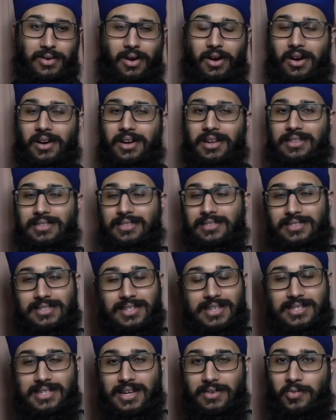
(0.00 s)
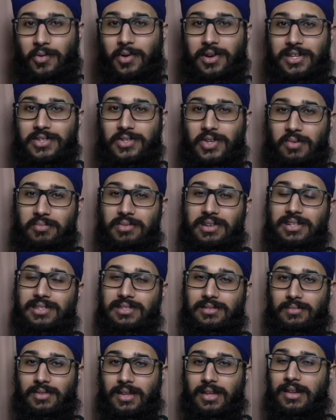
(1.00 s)
oh, he sees everyone as human.
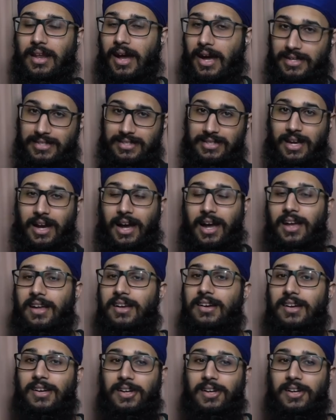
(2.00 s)
He's the nice guy.